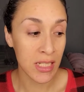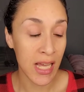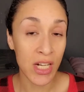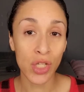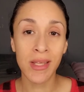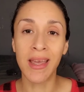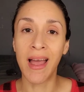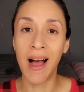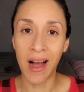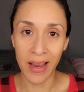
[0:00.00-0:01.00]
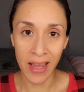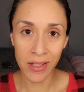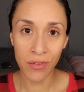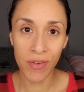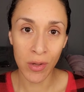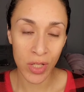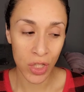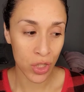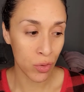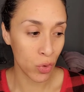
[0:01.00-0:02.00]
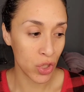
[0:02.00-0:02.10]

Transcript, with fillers: It's actually a high-end foundation,